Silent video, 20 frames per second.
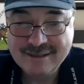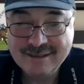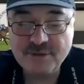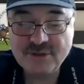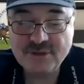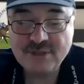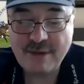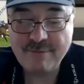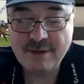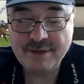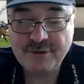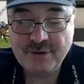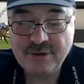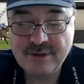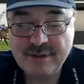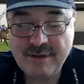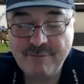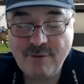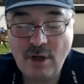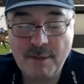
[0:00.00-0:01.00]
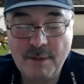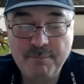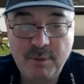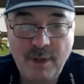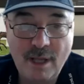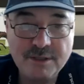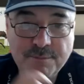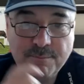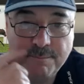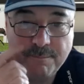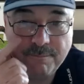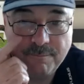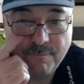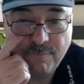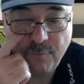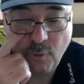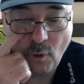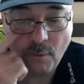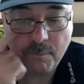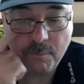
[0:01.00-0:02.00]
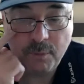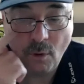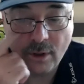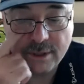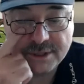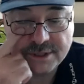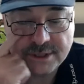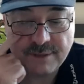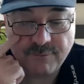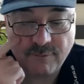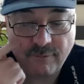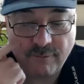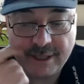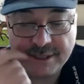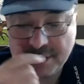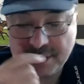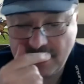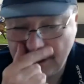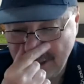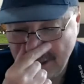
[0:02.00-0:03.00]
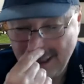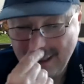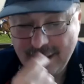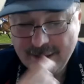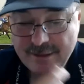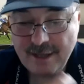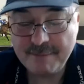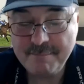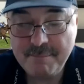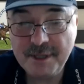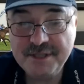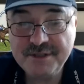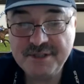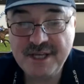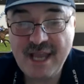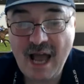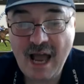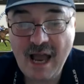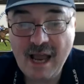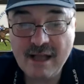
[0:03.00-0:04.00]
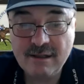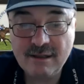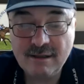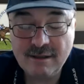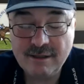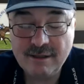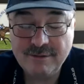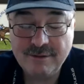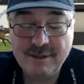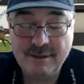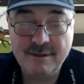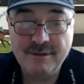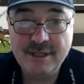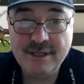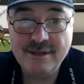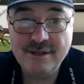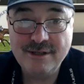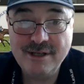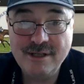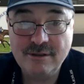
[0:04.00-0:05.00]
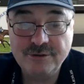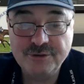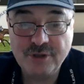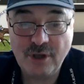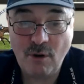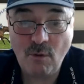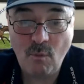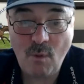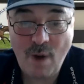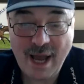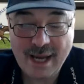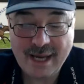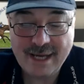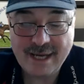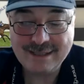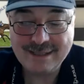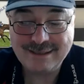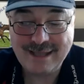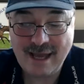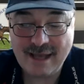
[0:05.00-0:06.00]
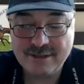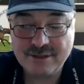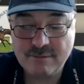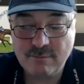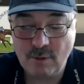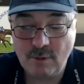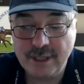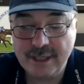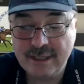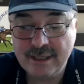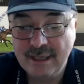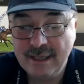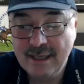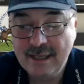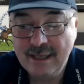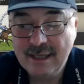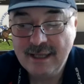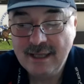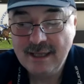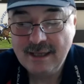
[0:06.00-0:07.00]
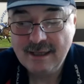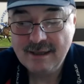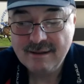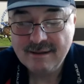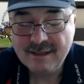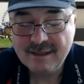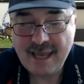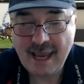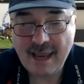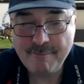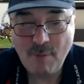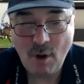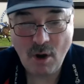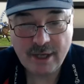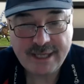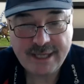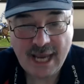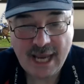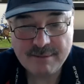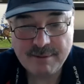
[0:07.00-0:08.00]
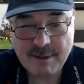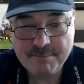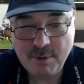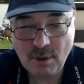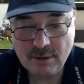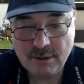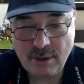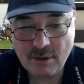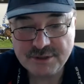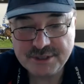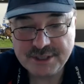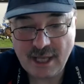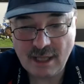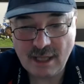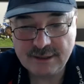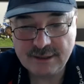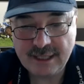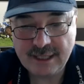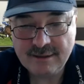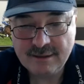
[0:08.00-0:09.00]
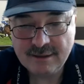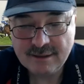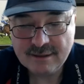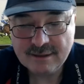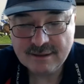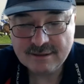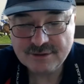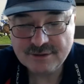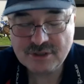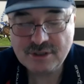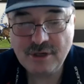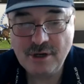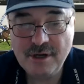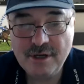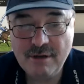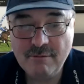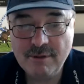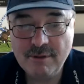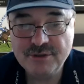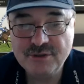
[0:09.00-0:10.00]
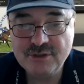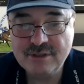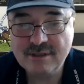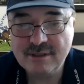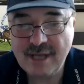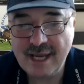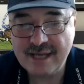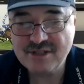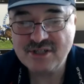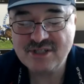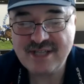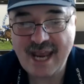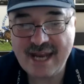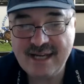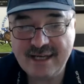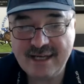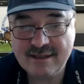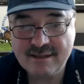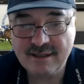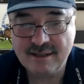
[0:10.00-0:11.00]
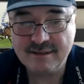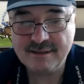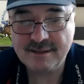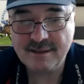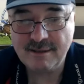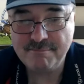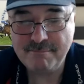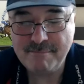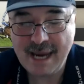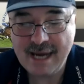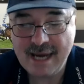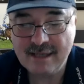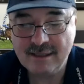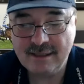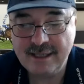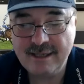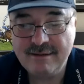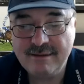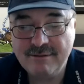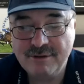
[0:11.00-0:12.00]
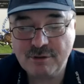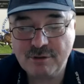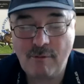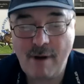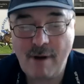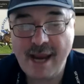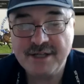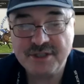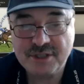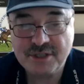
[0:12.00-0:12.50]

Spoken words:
are 7th. They've got a +4 points differential. They beat the Eels away last week. My Canterbury Bulldogs, Gelding. Schooner was ecstatic that Manly thrashed